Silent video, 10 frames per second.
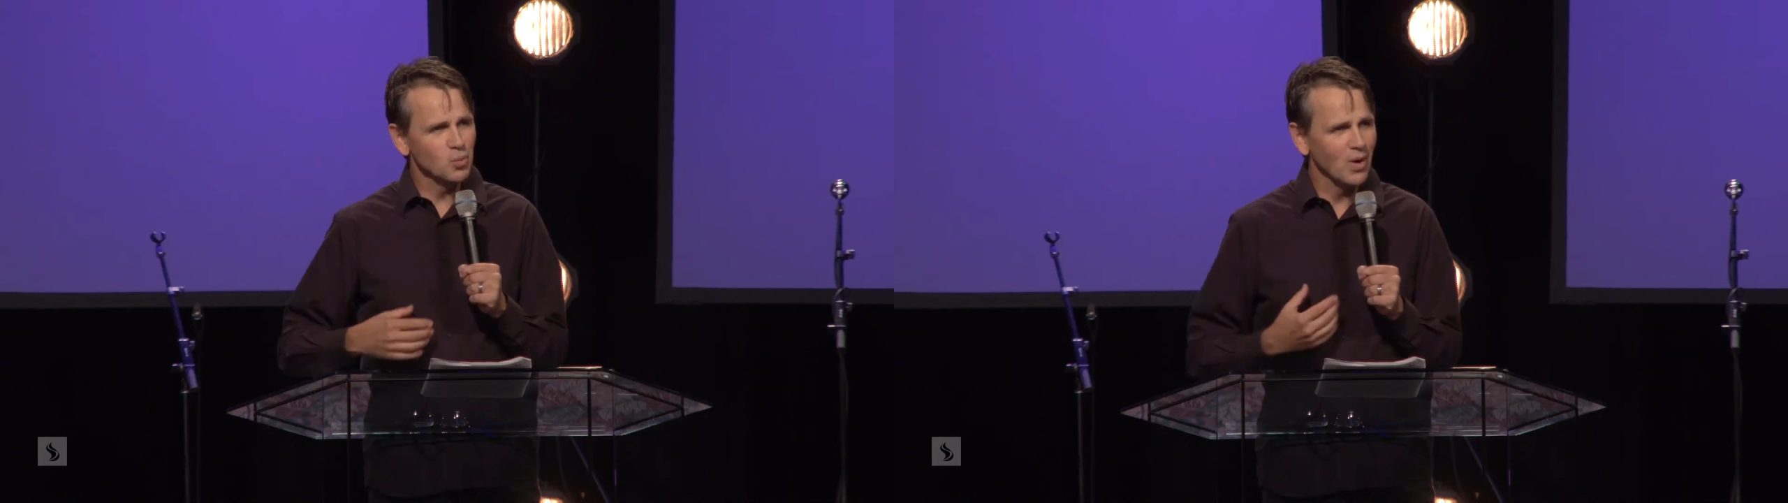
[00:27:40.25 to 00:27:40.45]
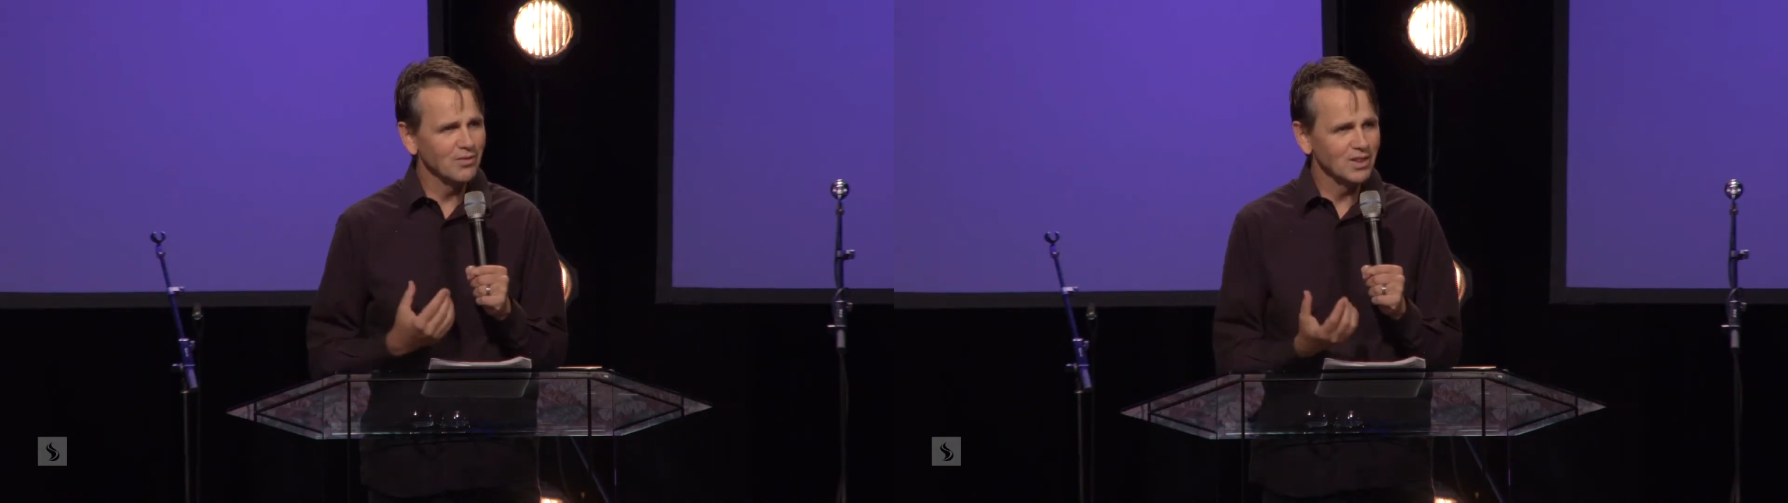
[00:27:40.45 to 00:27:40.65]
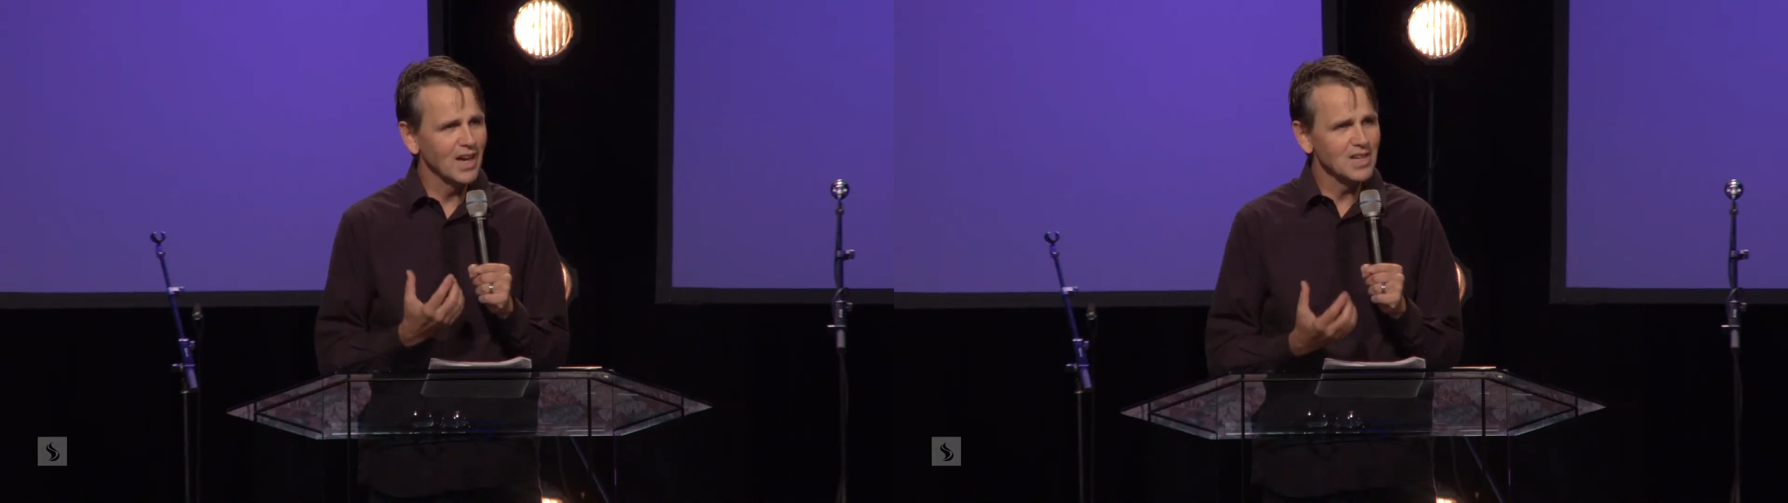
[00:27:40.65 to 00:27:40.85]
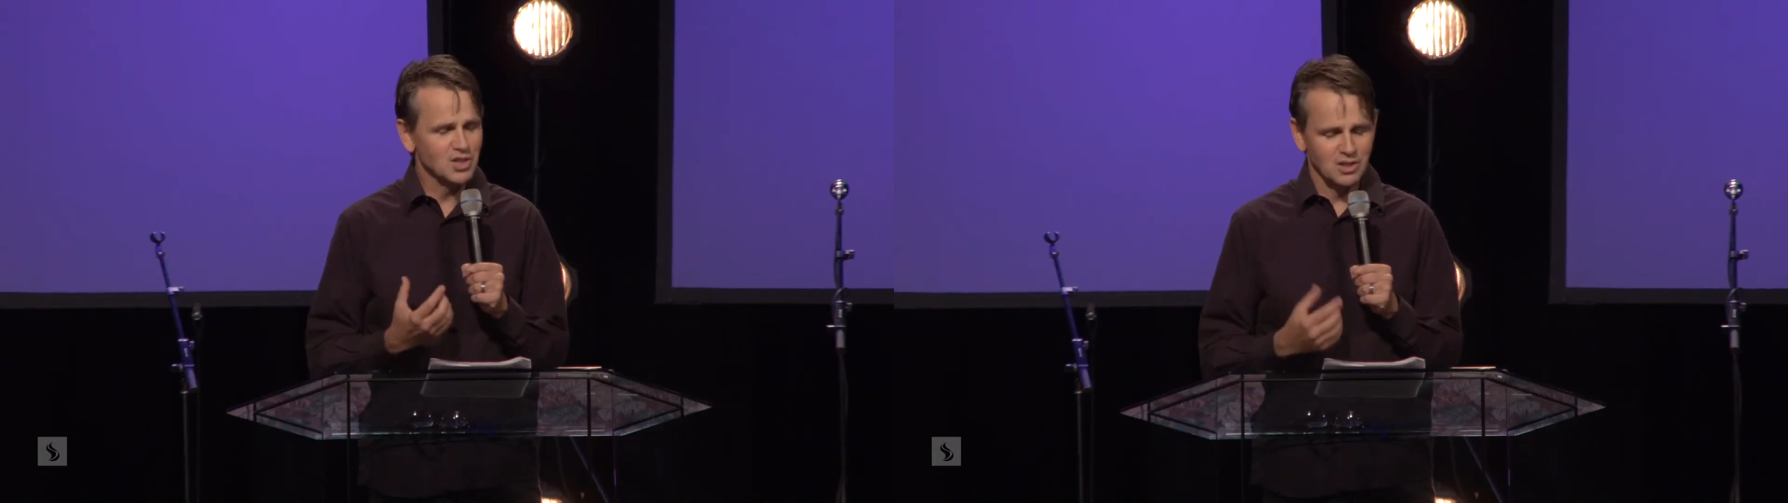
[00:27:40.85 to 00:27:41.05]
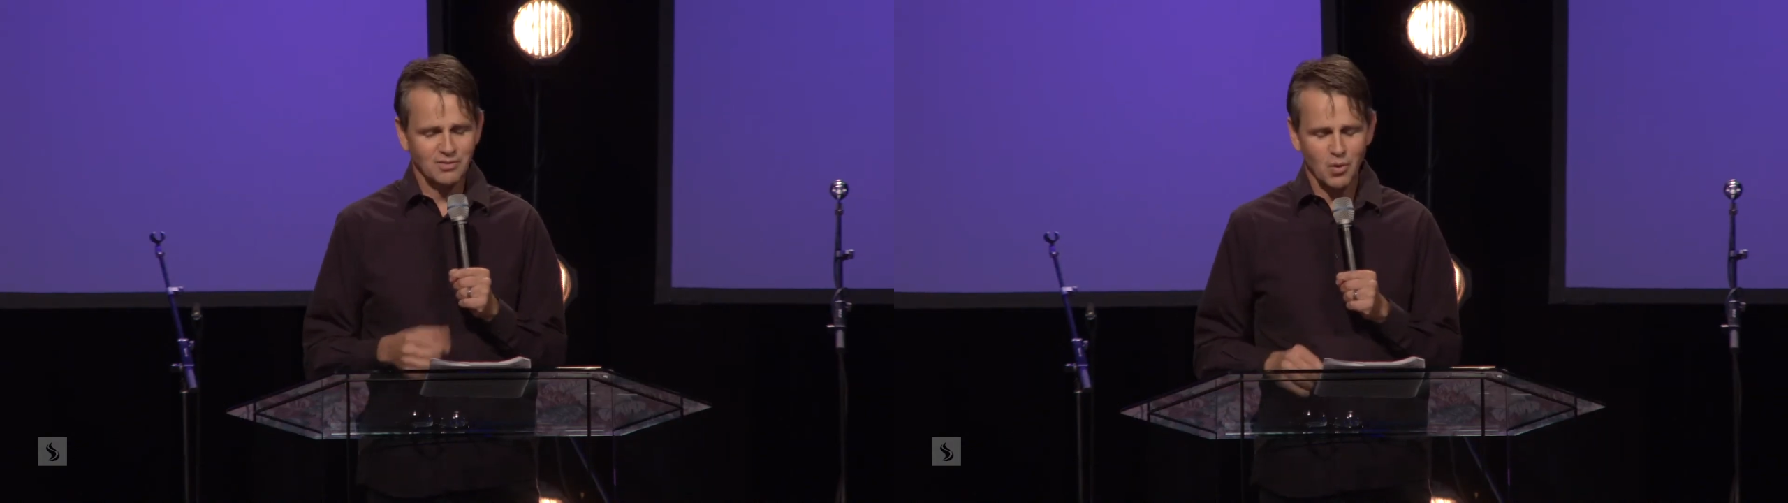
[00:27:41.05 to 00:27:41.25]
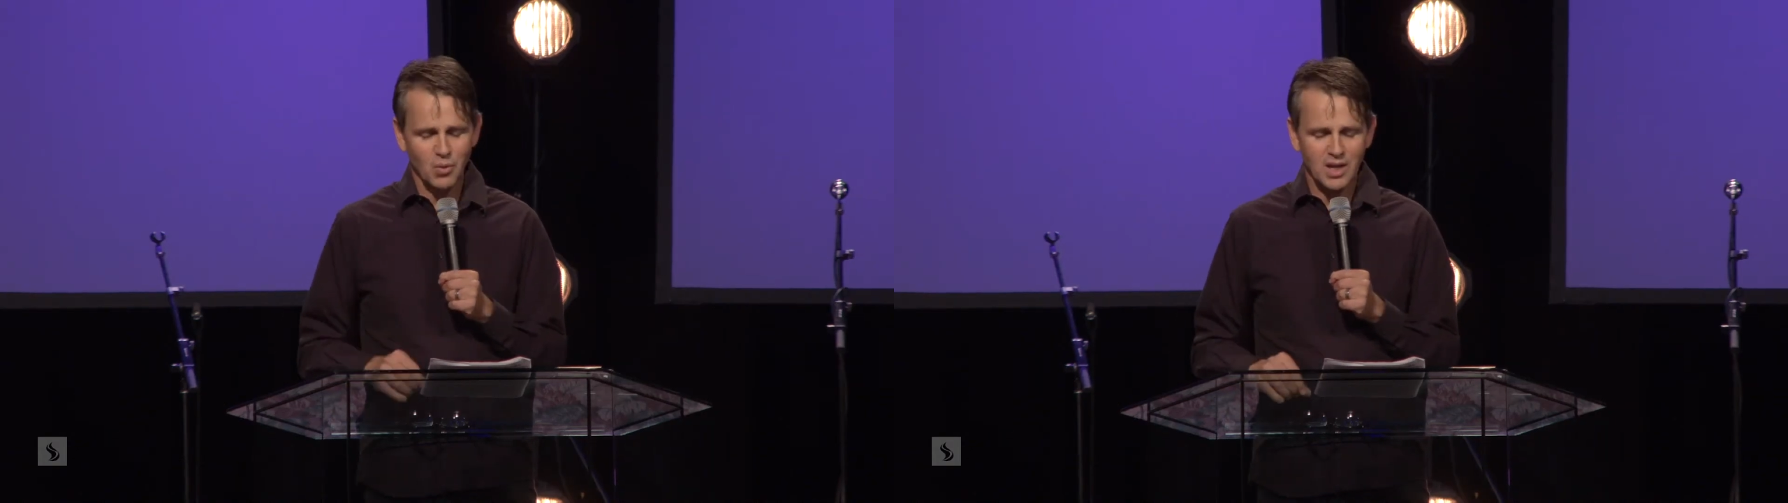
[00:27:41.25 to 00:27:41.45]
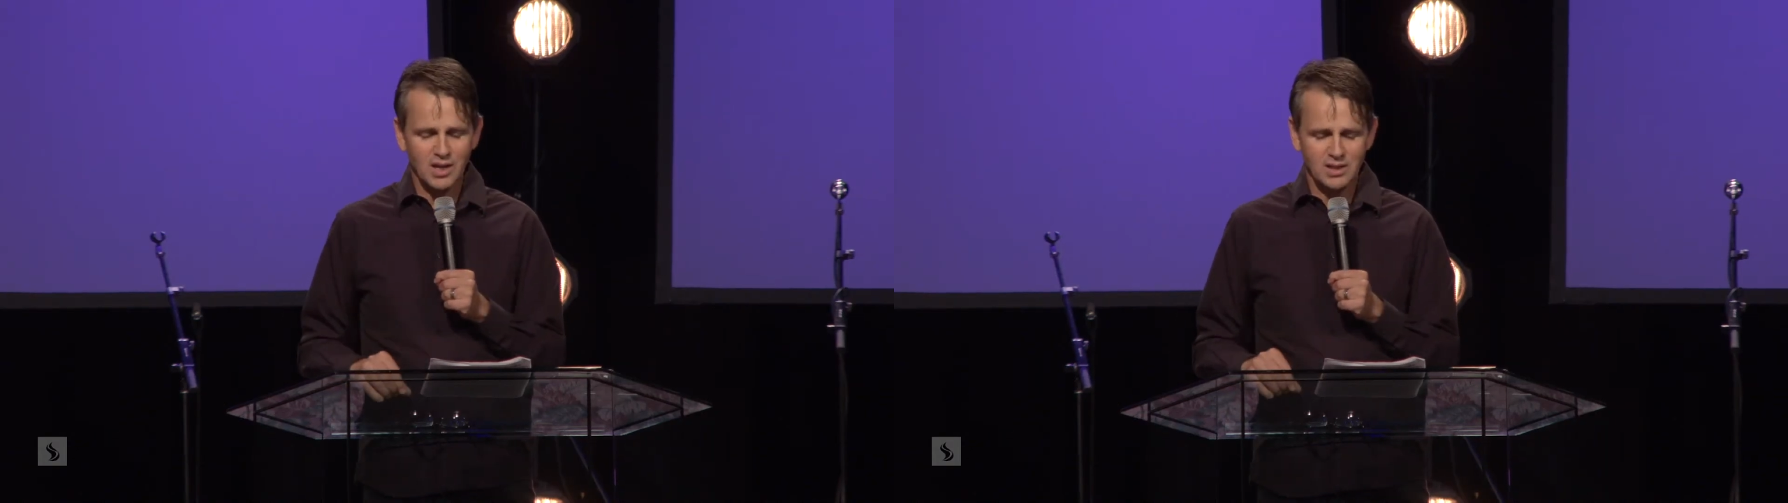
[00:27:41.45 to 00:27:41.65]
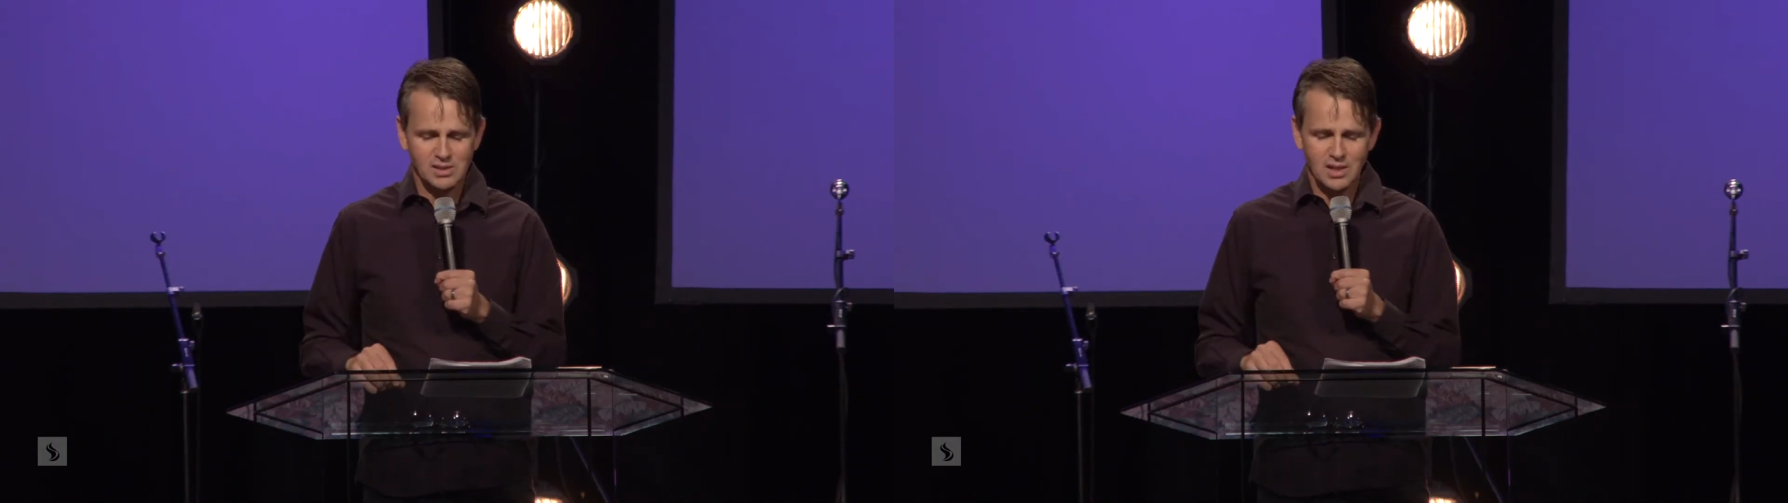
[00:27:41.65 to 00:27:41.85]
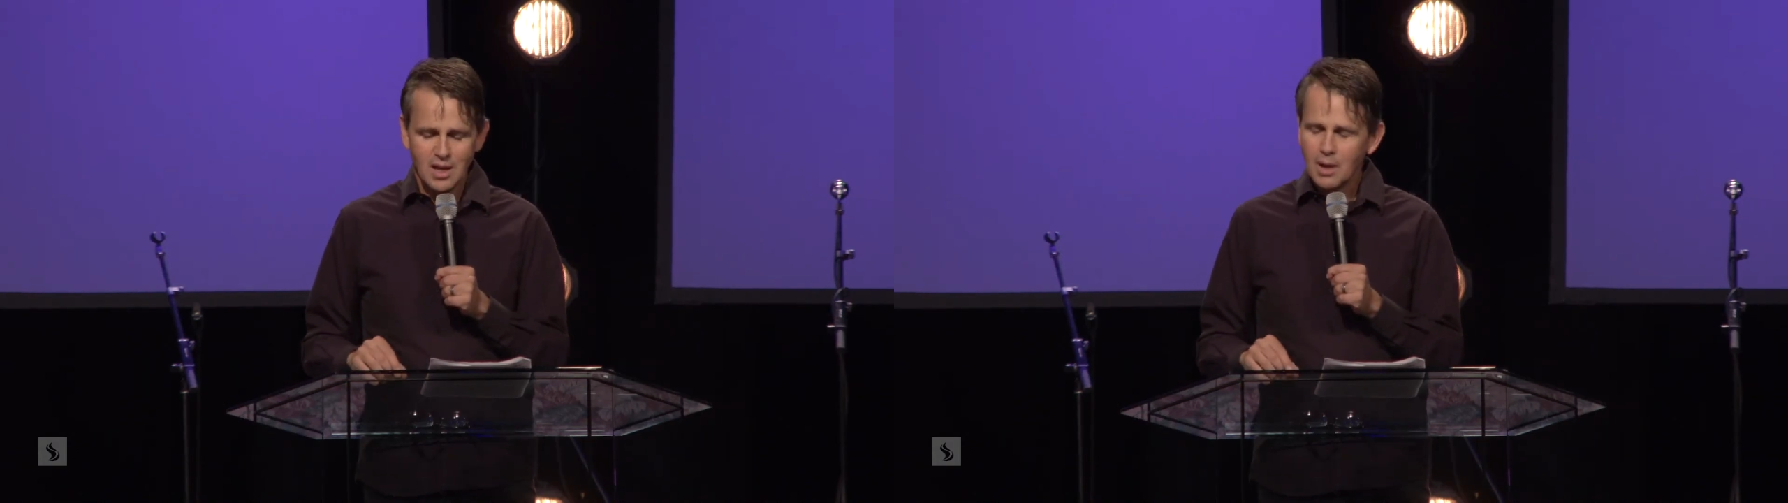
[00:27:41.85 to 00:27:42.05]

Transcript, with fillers: revelation of who he is,